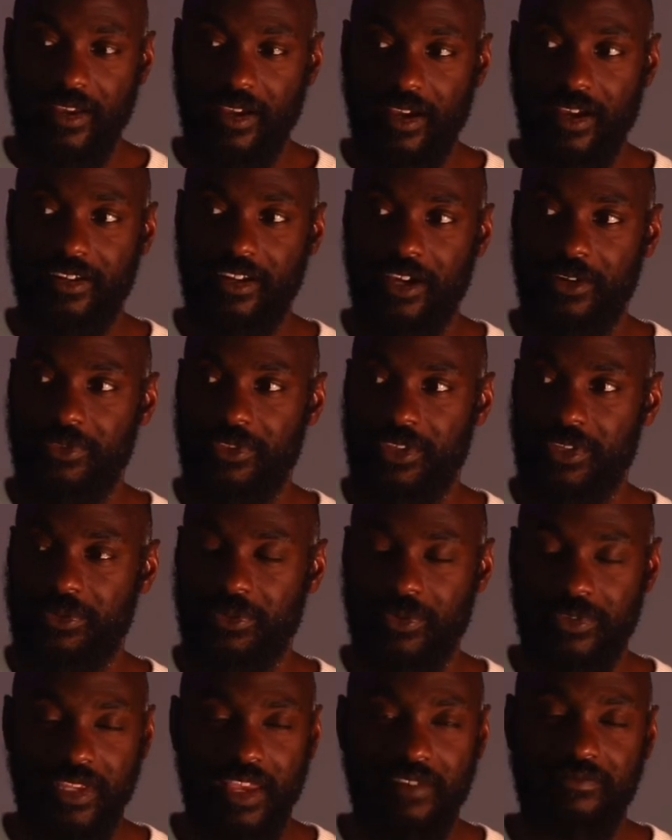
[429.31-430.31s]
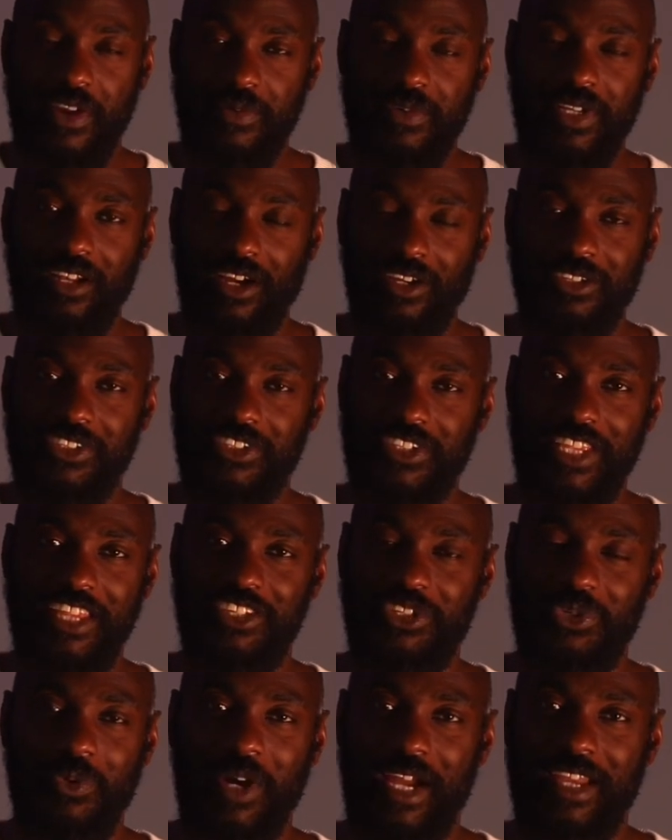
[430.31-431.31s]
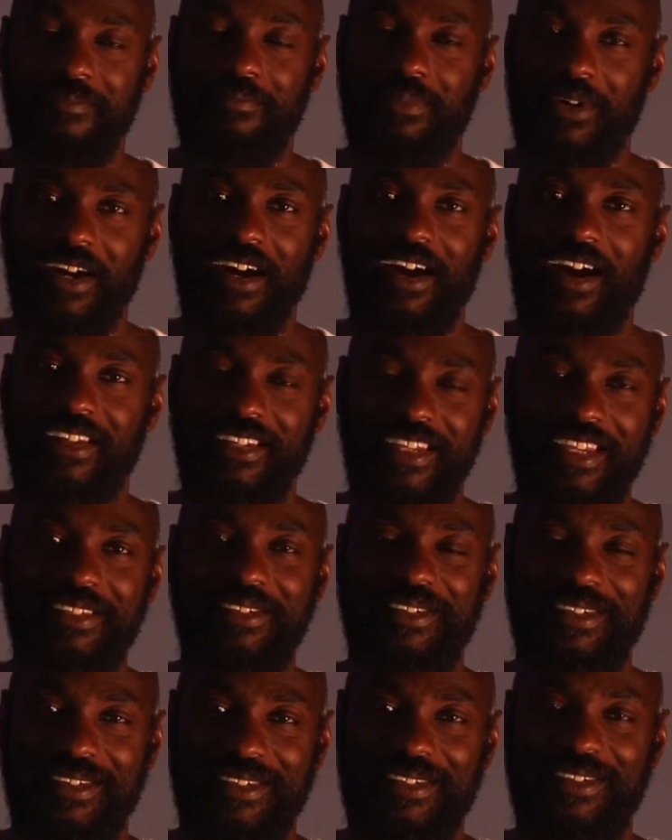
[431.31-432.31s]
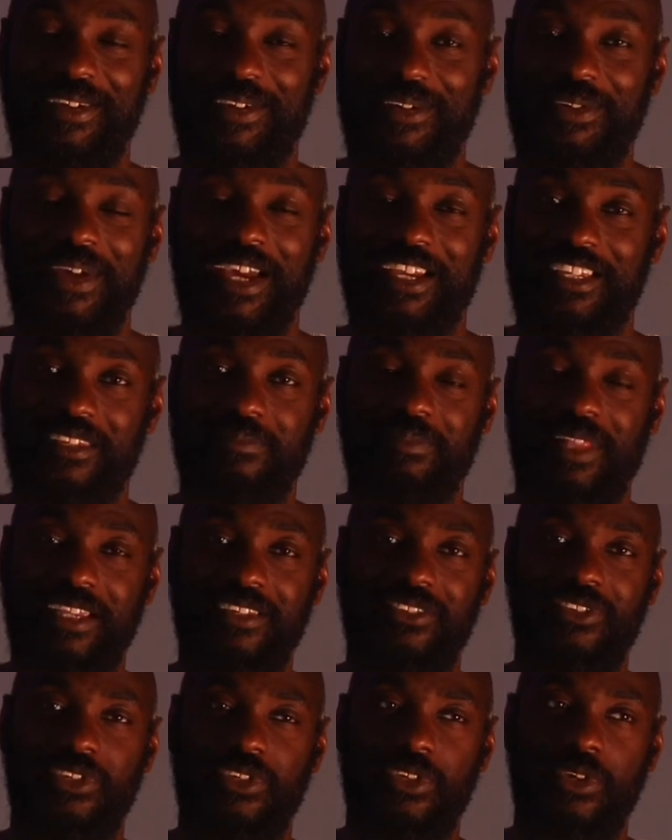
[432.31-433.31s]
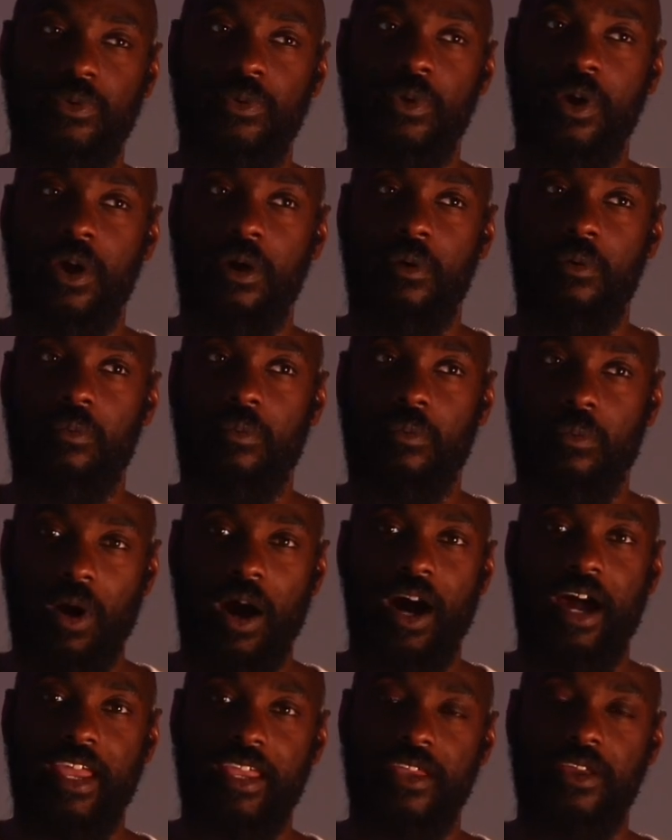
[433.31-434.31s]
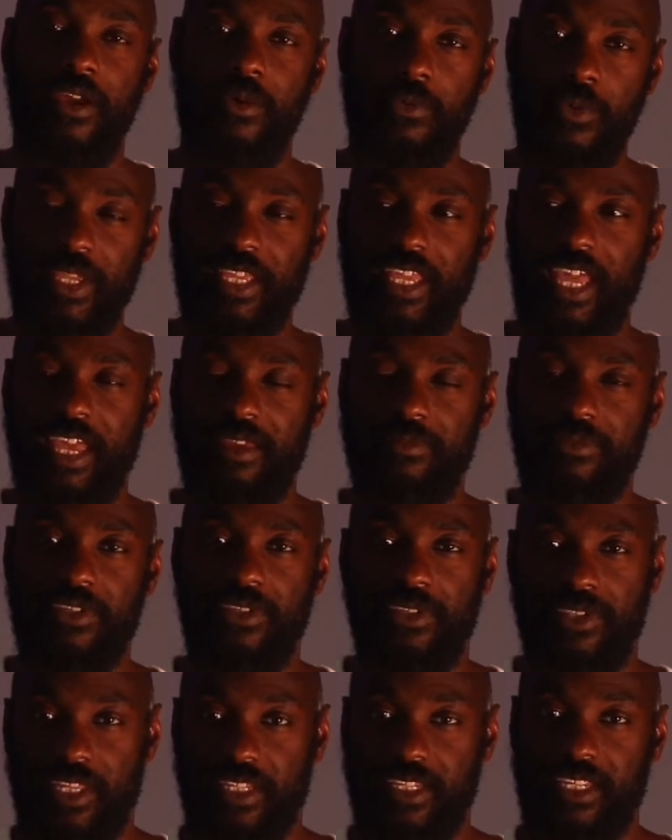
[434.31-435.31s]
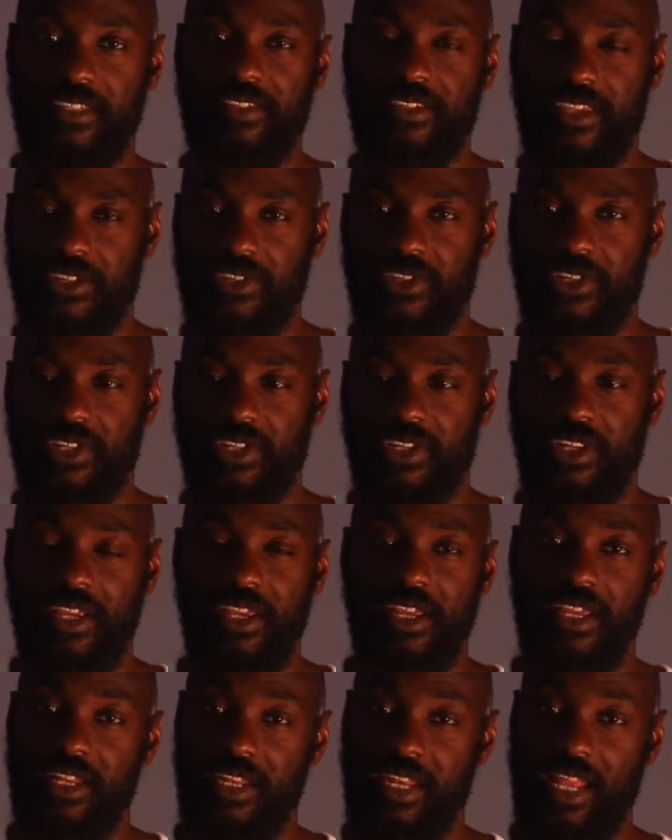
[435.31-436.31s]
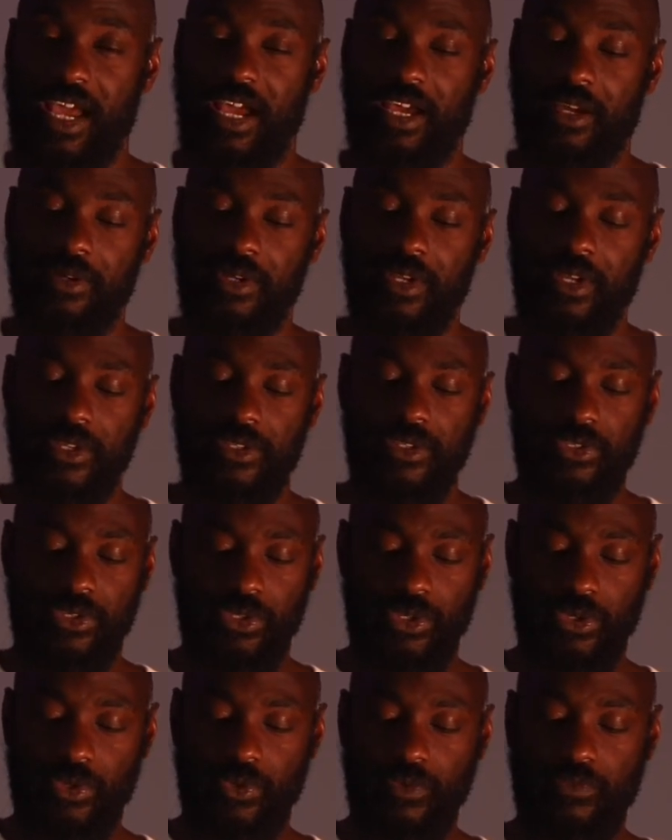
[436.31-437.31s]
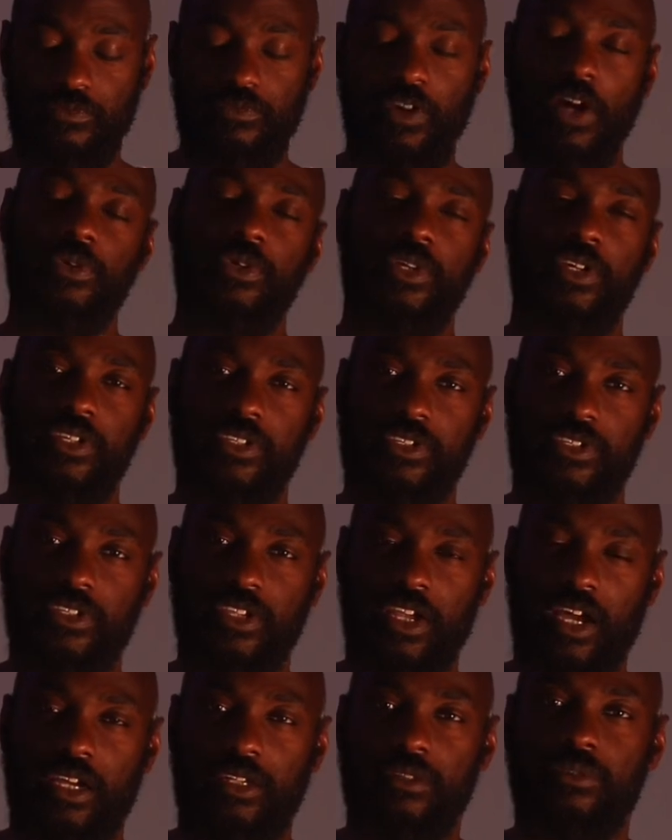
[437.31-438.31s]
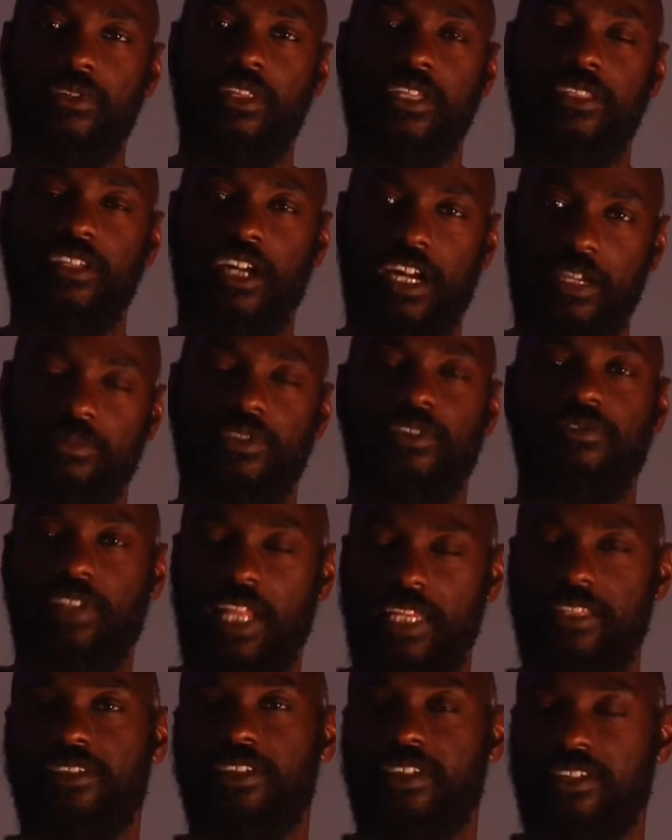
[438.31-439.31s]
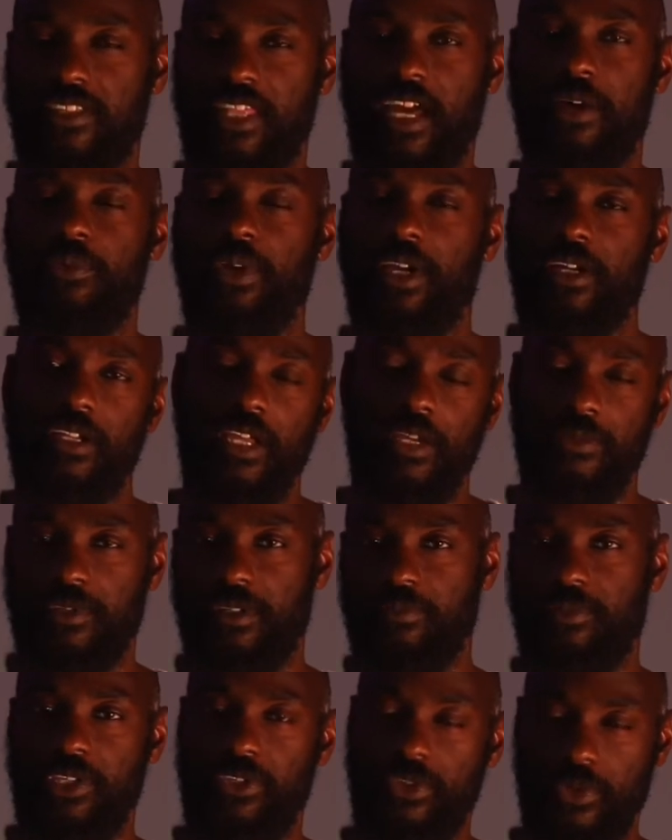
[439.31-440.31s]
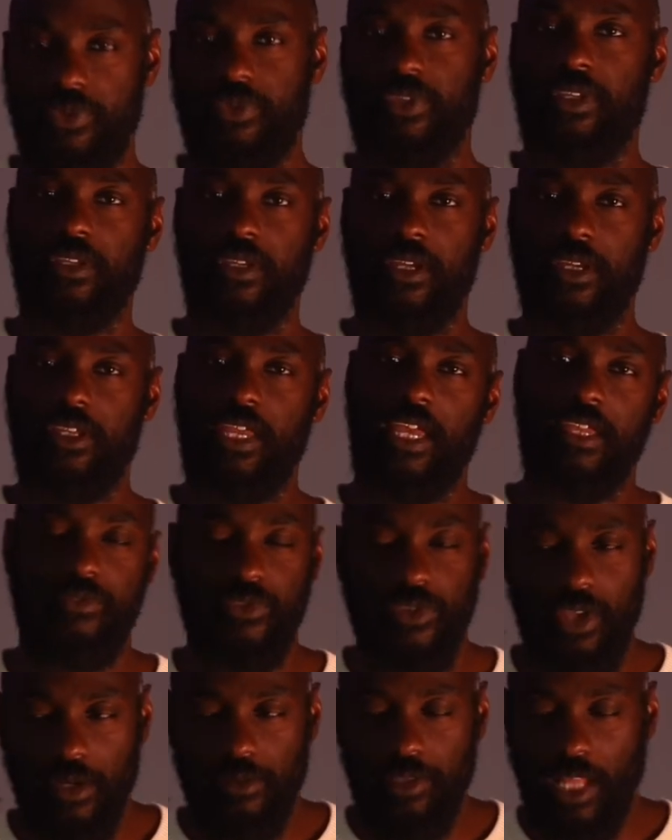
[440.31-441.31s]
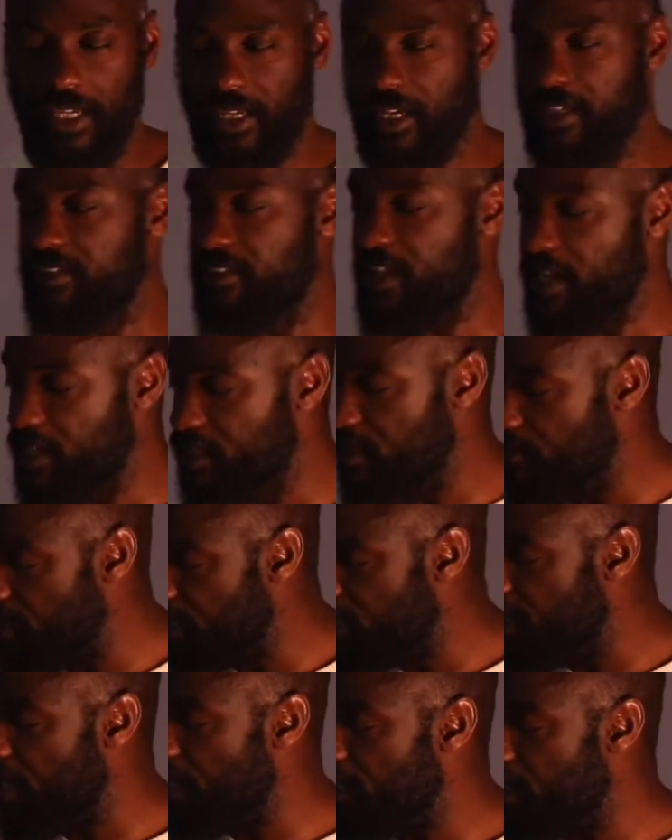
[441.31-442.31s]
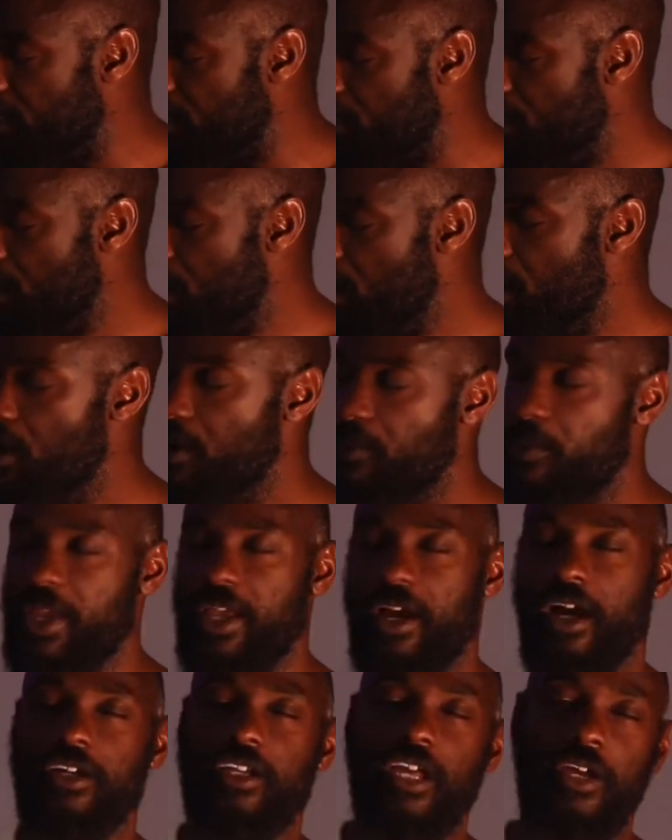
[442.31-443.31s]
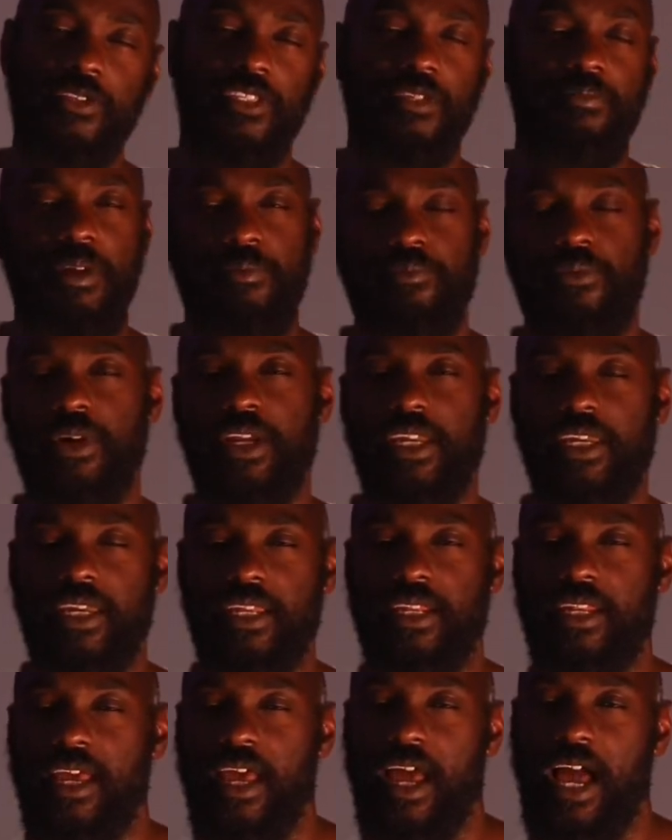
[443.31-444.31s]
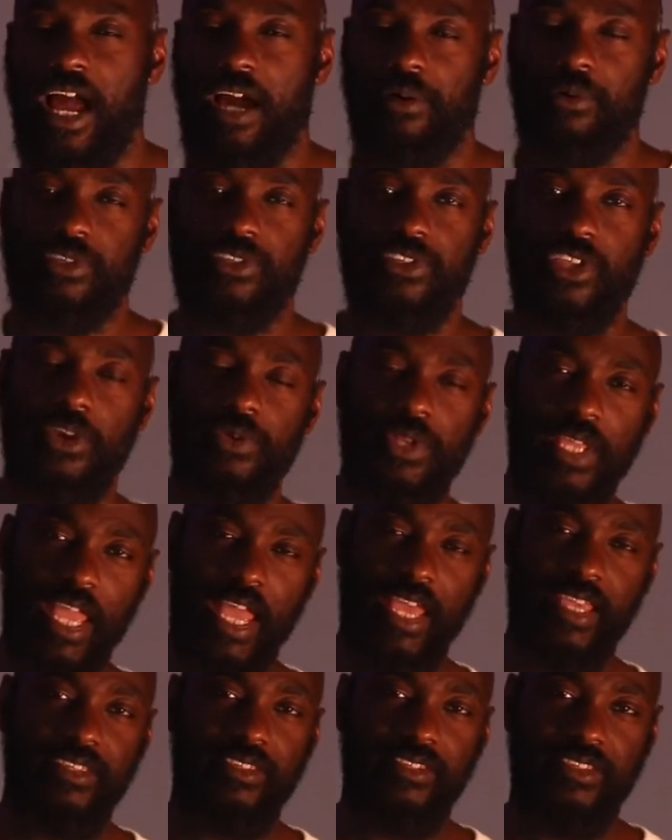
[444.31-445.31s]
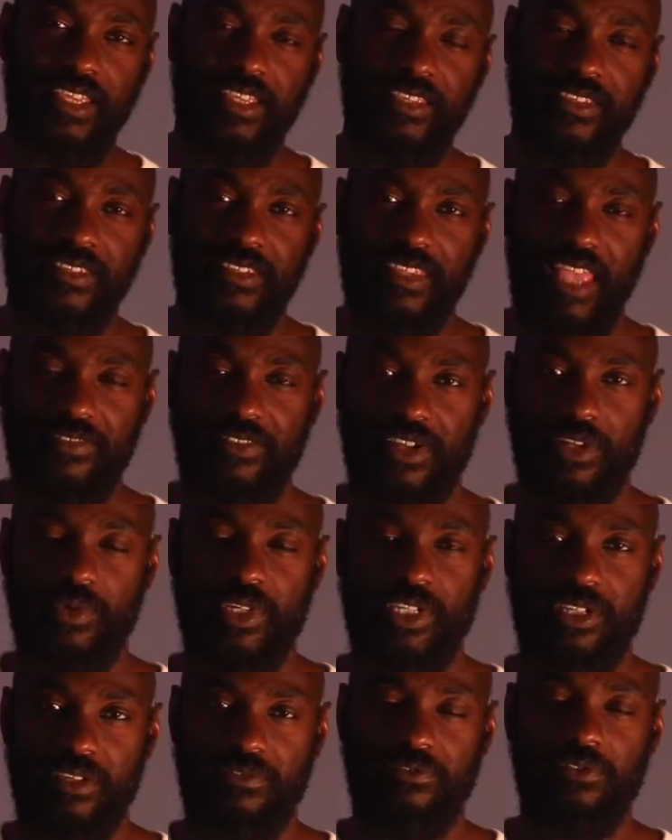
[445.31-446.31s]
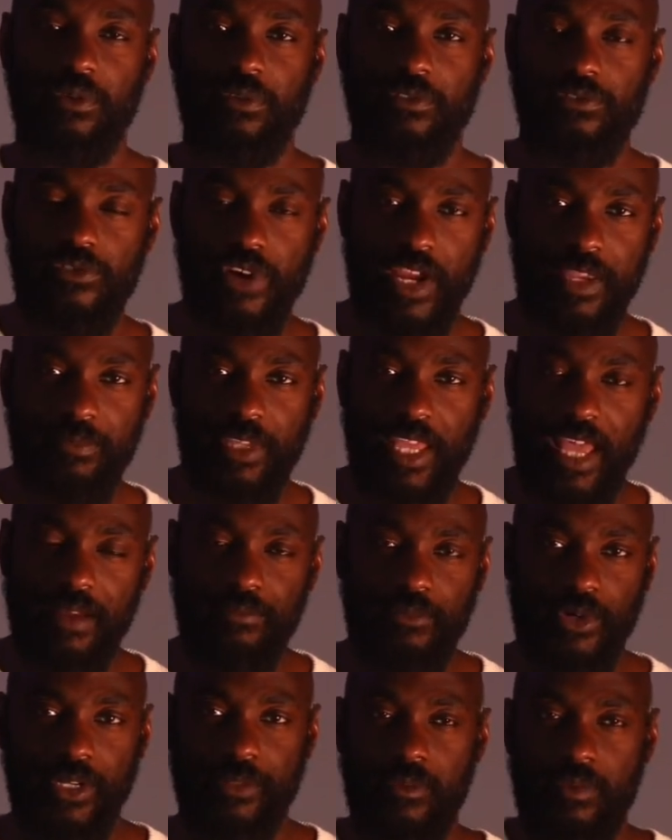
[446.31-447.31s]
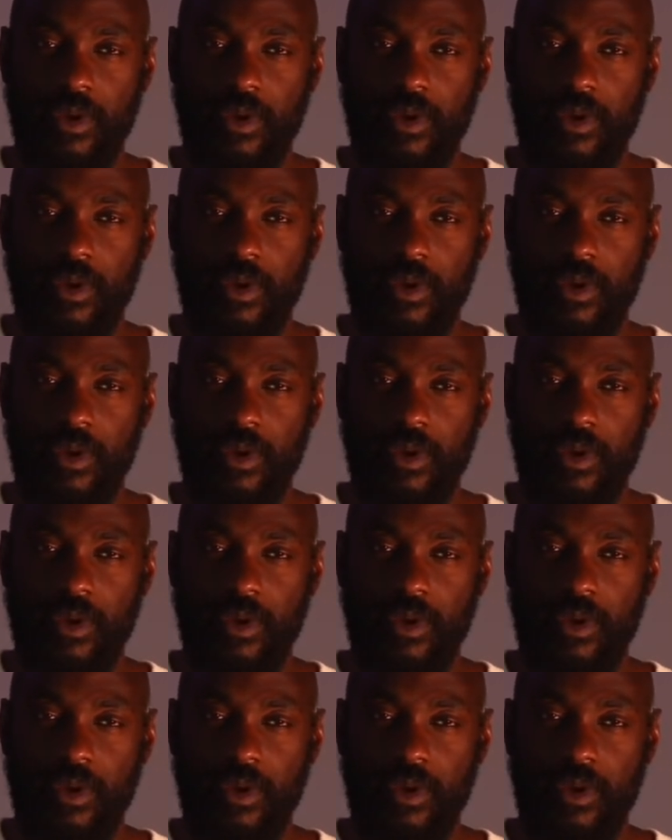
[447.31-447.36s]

I know this was a very long segue, but I need to explain to you why we came to the decision now to focus on the types of lenses that we are going to be using. Okay, so like I said in the beginning, we are going to be bringing our Sony A7, which is a full frame camera.